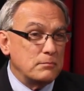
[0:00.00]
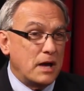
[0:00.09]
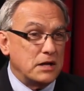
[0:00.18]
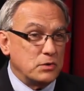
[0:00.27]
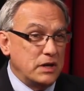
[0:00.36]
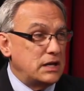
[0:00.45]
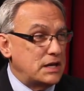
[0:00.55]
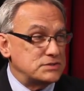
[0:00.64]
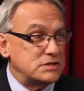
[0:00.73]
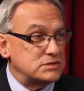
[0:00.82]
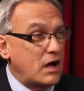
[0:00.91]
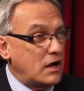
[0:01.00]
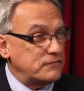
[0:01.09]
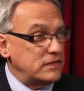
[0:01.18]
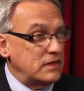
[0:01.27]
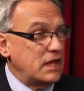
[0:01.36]
Mike Reed, as is
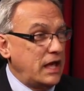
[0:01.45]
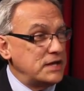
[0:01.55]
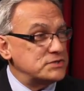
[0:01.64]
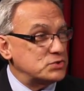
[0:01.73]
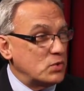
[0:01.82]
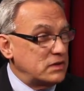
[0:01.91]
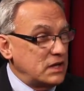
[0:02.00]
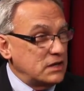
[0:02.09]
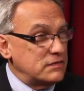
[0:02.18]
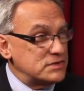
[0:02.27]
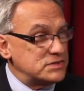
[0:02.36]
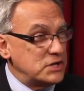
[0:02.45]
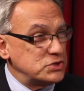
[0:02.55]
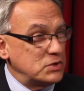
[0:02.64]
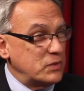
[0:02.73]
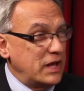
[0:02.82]
often the case, toward the end of the
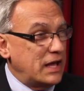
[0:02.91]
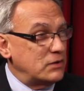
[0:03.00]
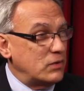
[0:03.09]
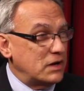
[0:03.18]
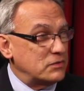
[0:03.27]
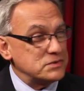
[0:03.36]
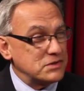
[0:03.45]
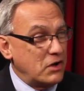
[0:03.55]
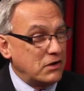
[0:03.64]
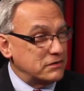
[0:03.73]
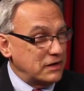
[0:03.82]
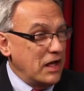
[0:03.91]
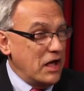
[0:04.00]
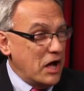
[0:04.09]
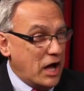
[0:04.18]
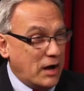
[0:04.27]
session we had what was called an
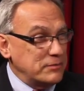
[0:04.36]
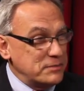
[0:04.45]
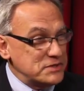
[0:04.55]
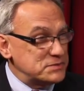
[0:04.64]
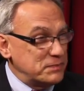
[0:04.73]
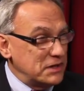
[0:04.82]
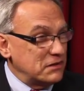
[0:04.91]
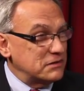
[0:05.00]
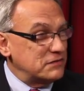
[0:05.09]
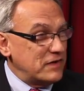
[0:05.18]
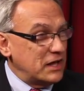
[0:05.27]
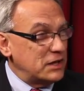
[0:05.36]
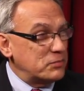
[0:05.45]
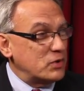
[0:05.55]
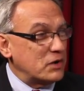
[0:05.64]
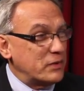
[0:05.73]
omnibus bill
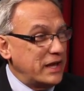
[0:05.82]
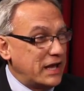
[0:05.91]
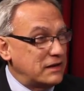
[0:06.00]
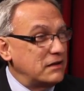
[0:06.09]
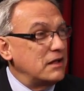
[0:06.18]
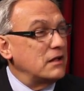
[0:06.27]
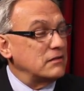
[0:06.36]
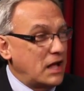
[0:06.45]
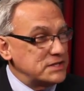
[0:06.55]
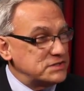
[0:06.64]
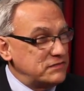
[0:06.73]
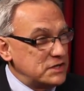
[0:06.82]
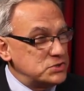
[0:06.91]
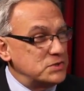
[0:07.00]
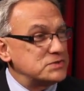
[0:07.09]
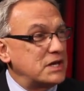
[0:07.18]
develop, where we had lots of
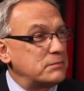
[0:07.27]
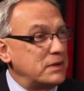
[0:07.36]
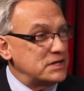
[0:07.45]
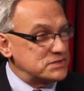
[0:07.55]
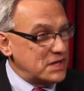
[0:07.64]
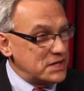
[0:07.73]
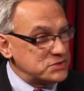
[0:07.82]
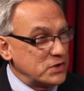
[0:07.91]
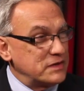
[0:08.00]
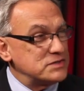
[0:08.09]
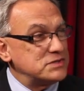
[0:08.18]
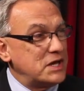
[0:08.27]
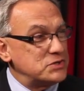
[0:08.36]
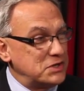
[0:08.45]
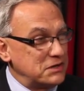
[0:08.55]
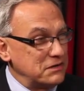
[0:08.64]
issues that had been discussed during the
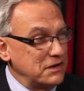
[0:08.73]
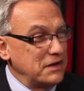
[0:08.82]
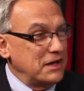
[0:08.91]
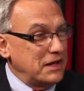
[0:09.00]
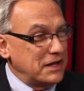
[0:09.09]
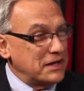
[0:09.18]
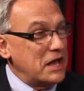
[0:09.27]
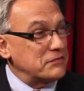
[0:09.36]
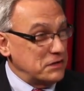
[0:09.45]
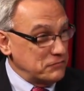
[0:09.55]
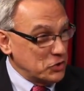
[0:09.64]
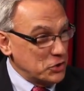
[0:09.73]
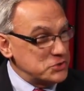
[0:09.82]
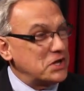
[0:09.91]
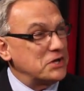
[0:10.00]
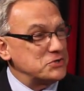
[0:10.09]
session kind of
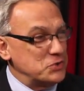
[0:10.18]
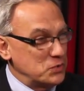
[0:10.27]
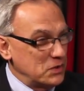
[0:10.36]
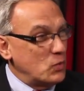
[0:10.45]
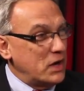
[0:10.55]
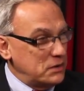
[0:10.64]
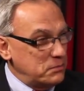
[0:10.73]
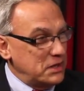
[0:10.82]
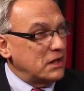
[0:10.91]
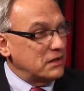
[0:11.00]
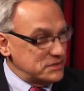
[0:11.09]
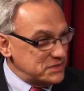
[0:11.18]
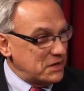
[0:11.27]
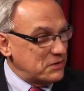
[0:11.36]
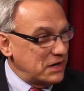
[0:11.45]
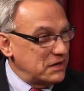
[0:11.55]
converge onto one bill. Is that right?